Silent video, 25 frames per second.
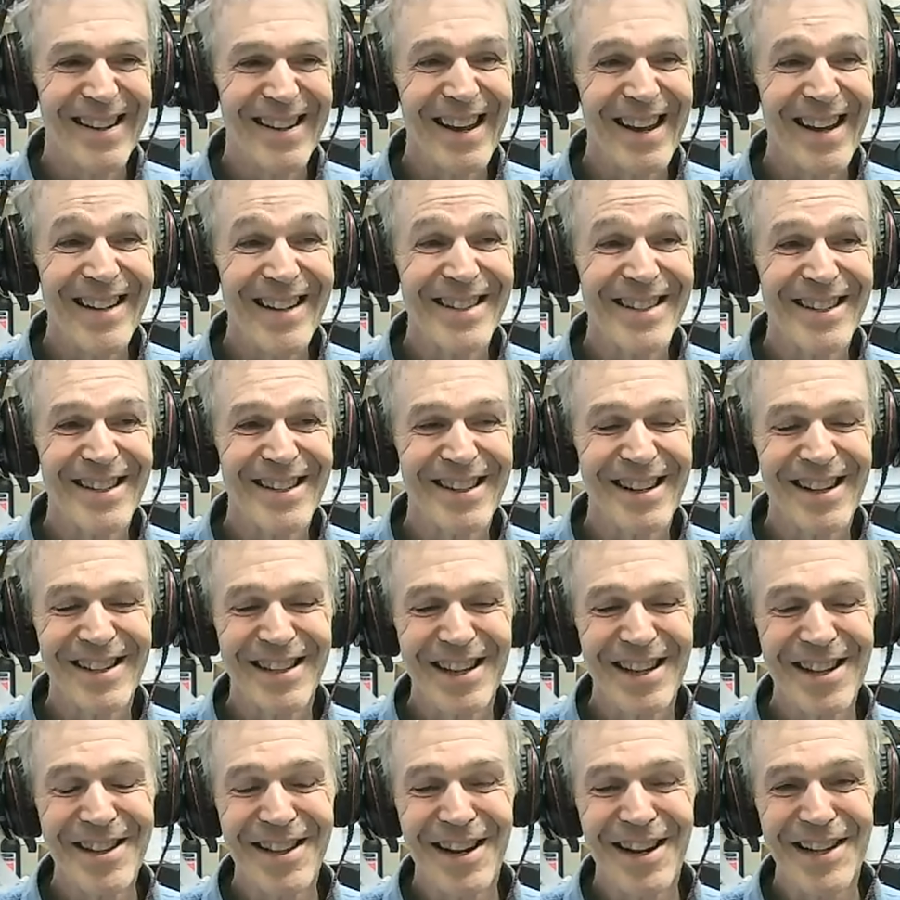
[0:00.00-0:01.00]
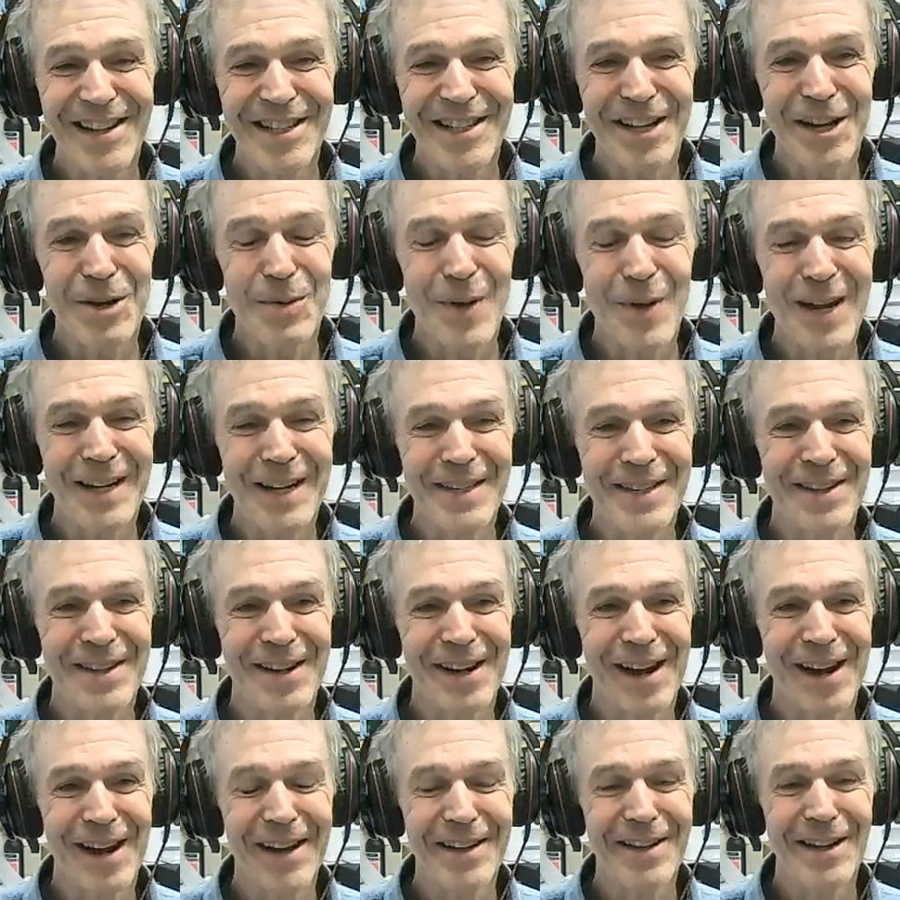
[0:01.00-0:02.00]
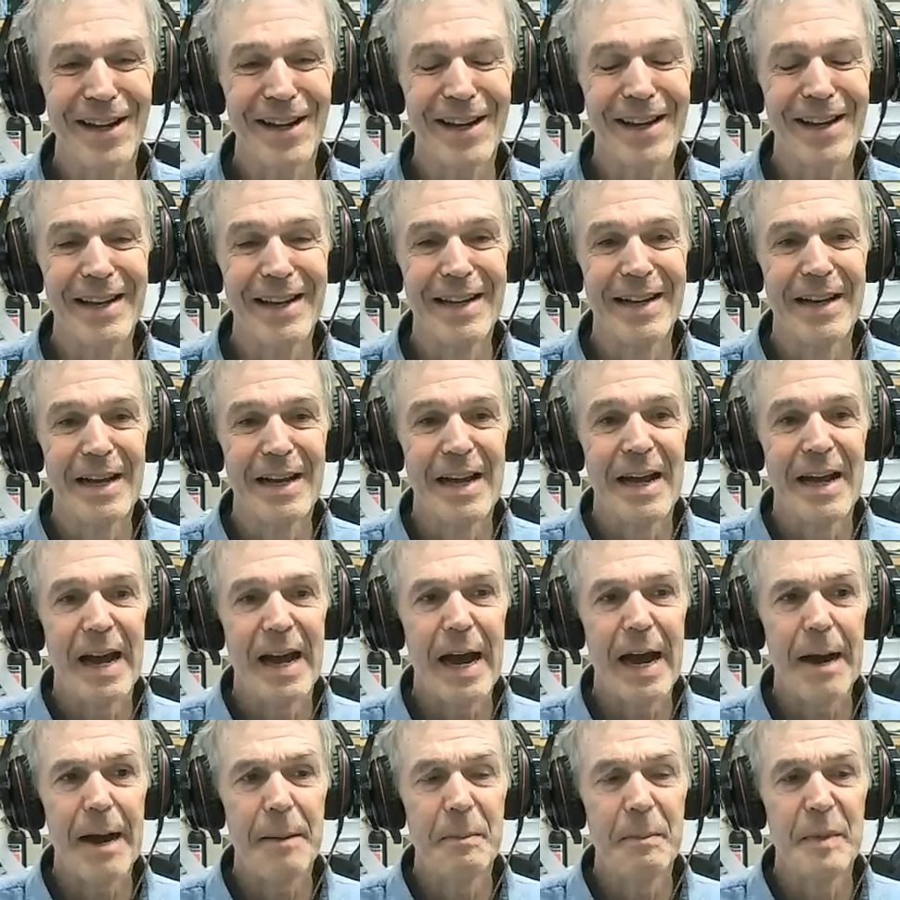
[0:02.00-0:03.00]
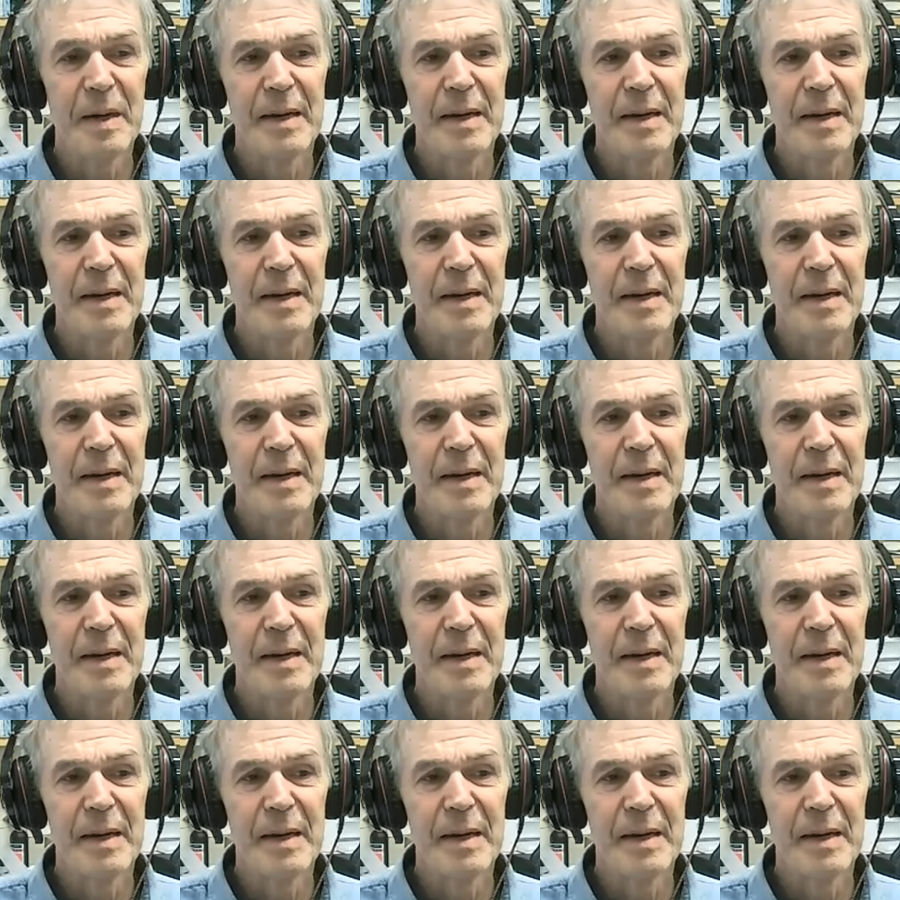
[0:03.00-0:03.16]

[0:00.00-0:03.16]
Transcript: yes, yes, interesting question. And actually, uh,